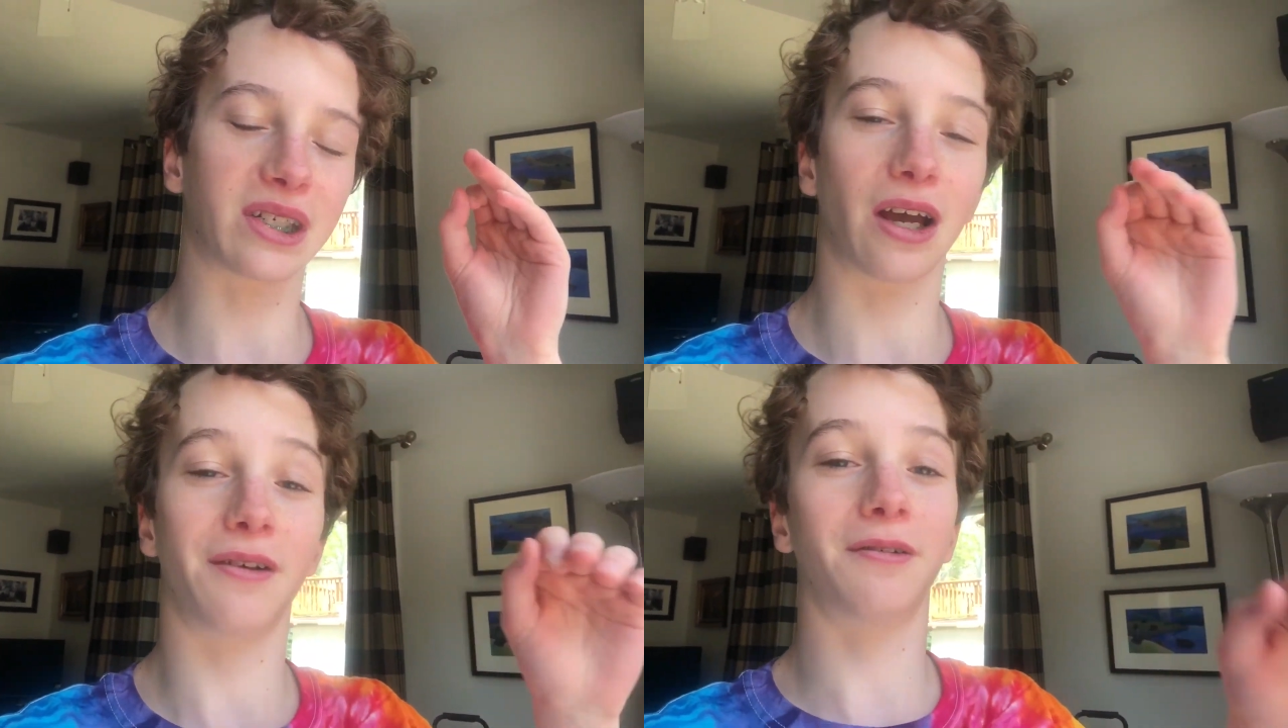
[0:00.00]

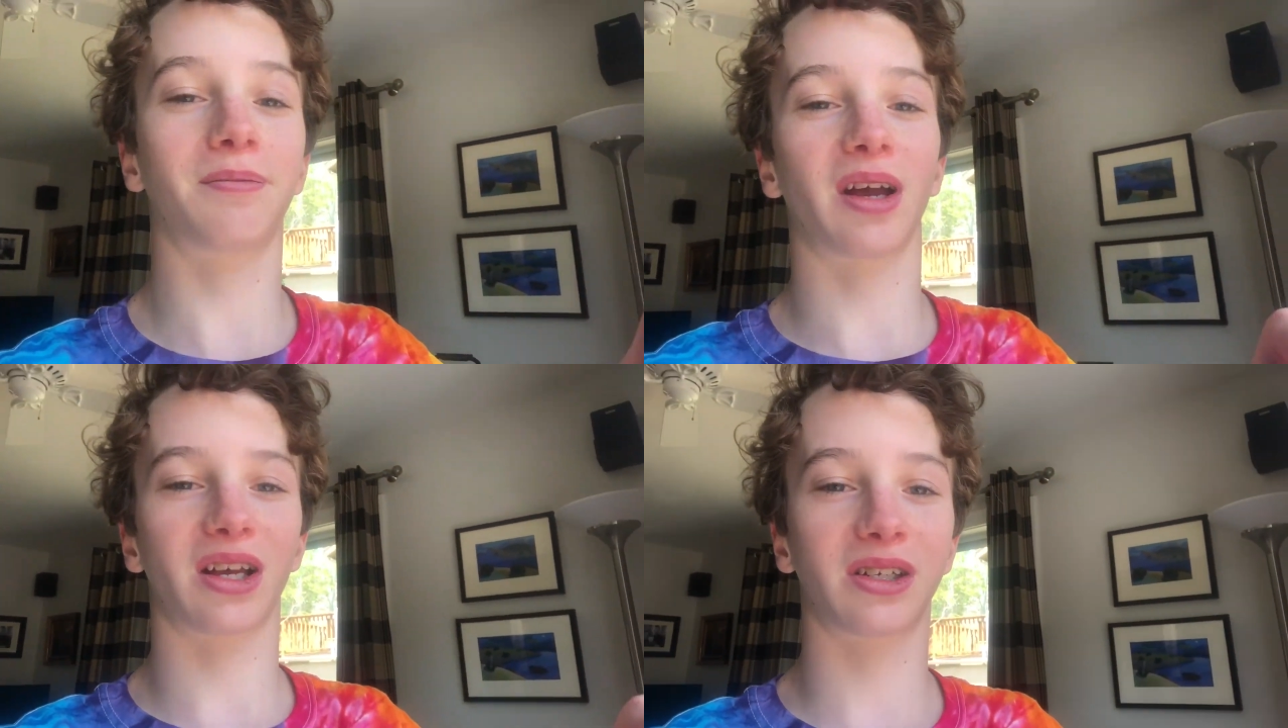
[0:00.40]
I hope
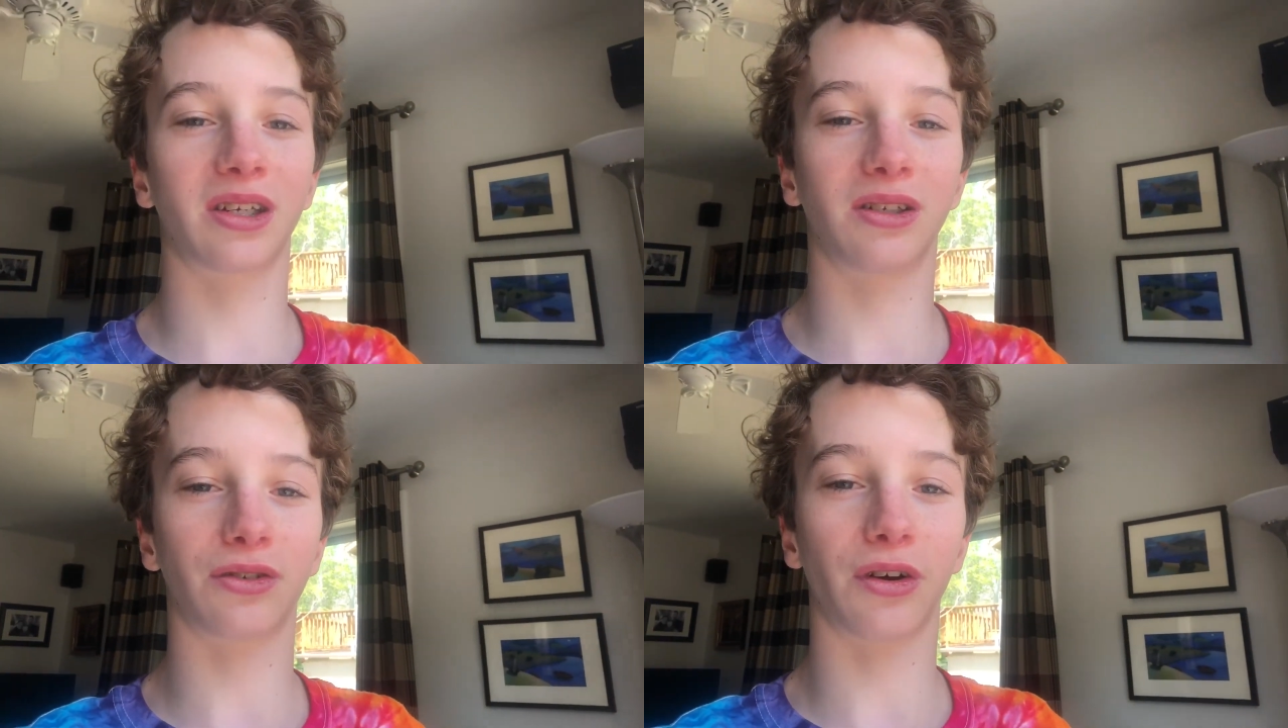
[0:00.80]
you guys
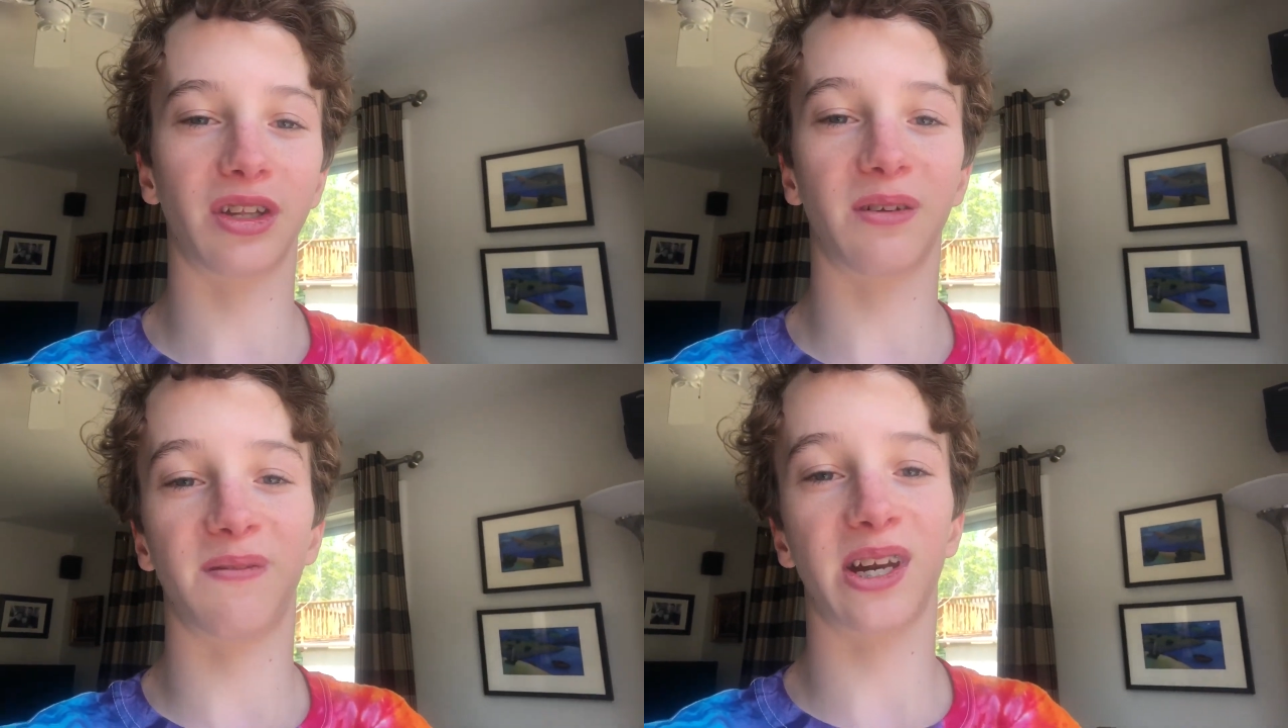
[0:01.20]

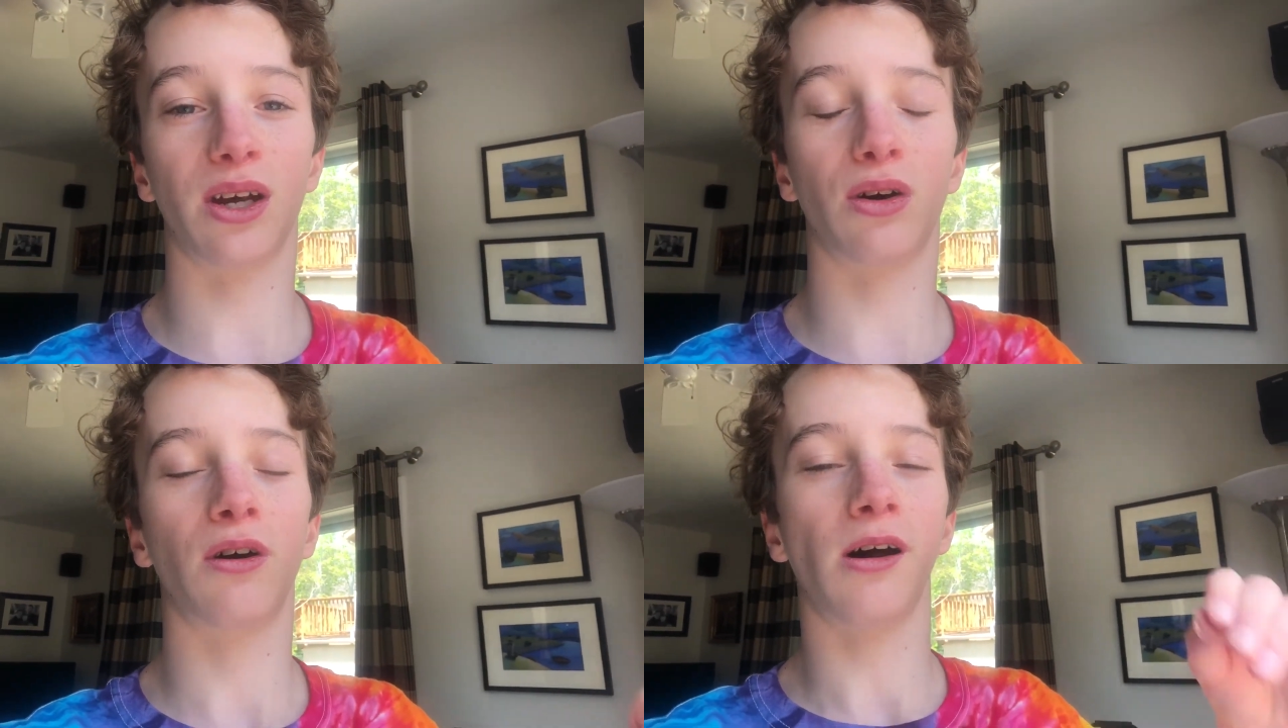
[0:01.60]
enjoyed the
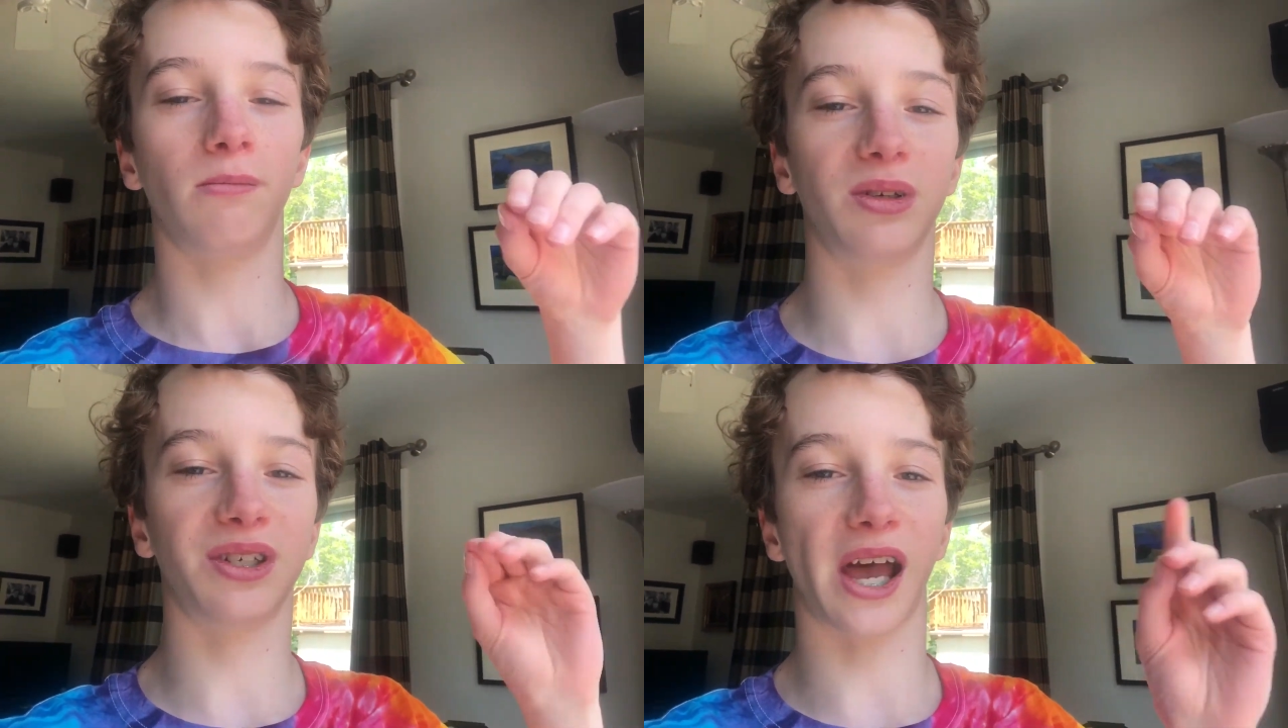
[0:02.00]
video.
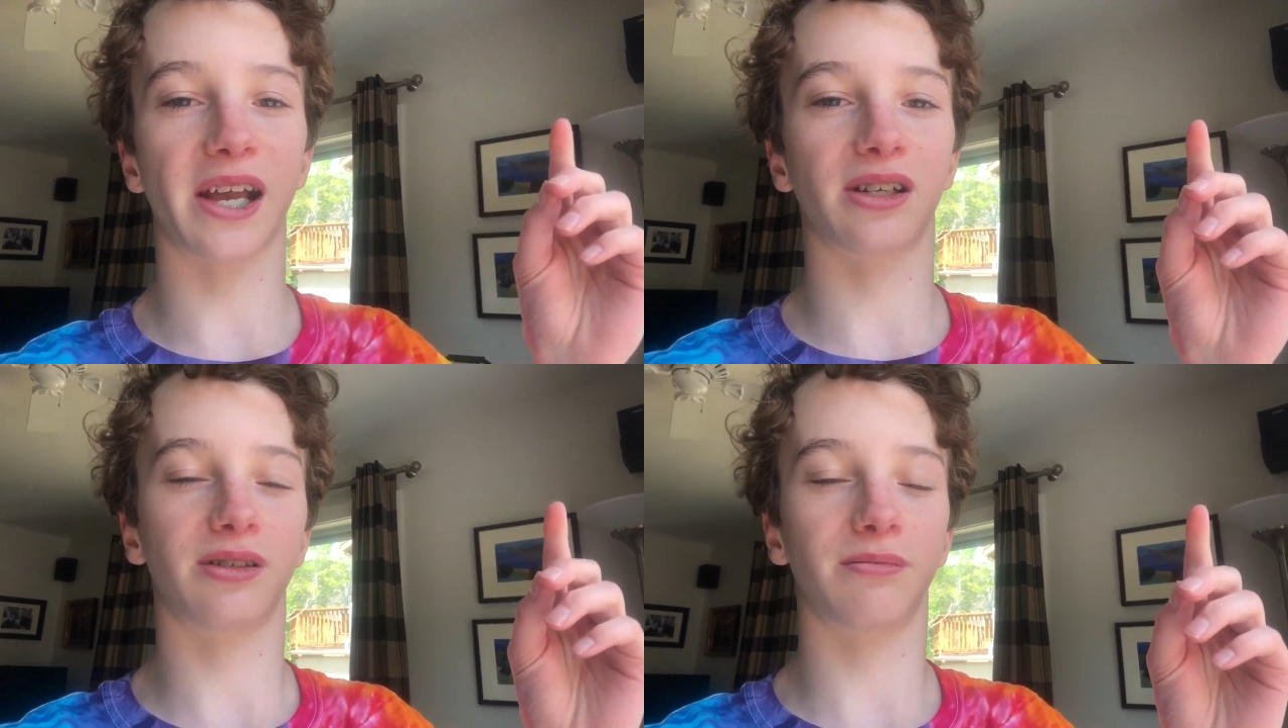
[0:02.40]
Please like
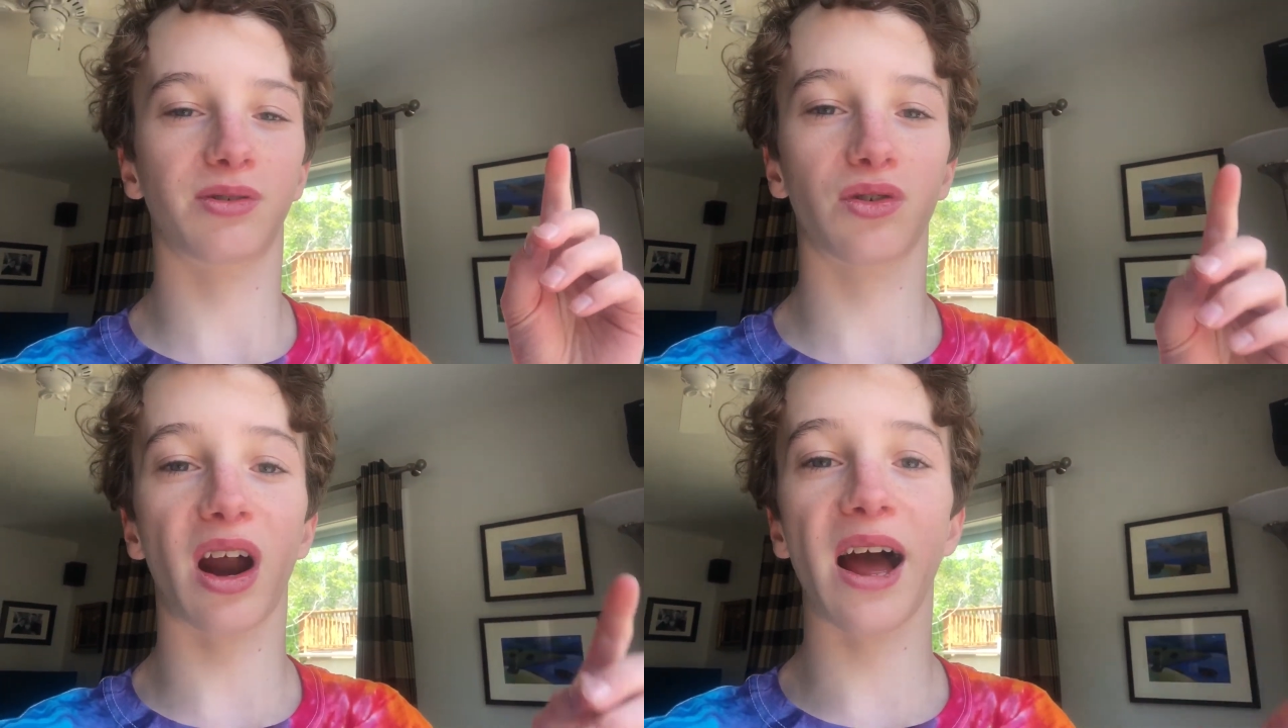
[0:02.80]
and
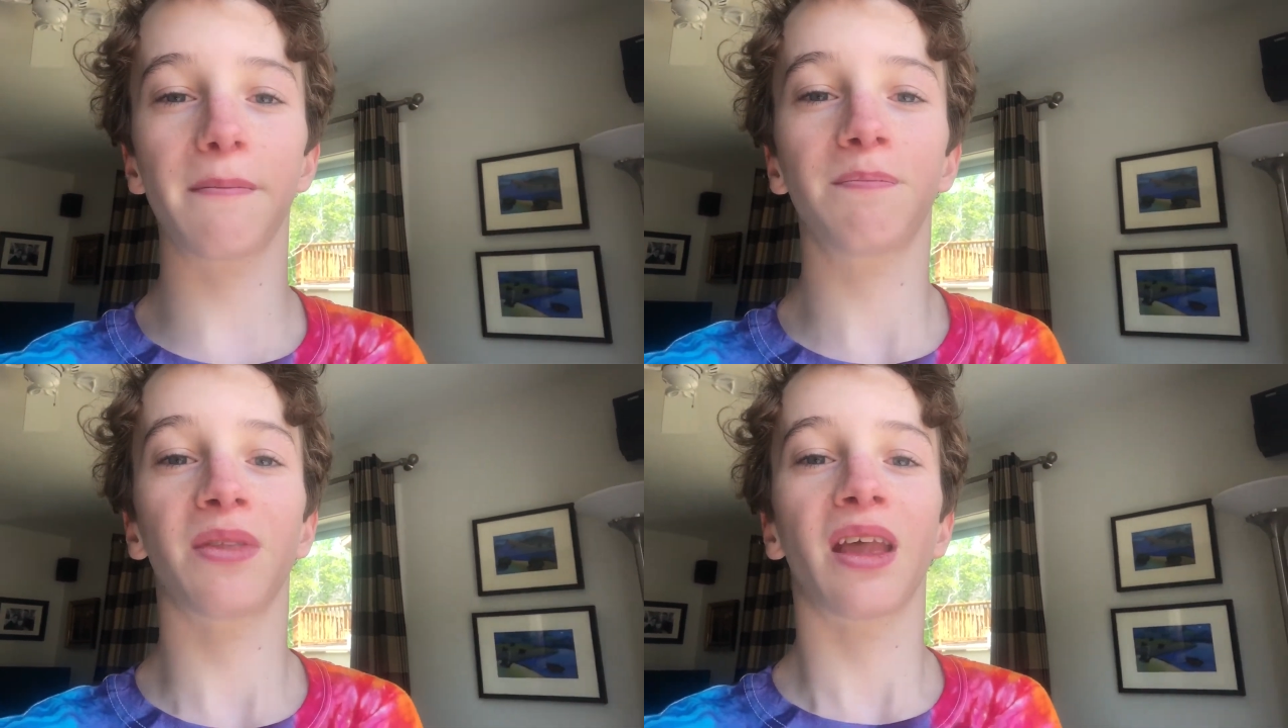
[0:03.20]

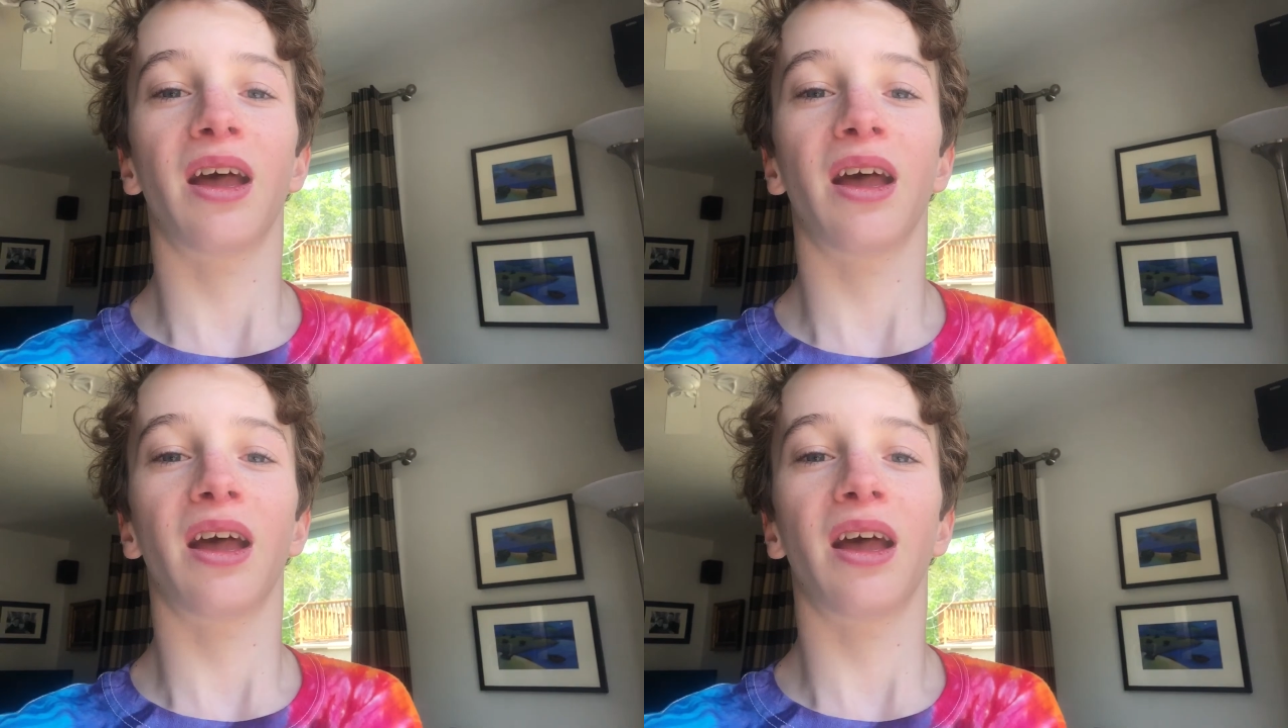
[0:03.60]
subscribe.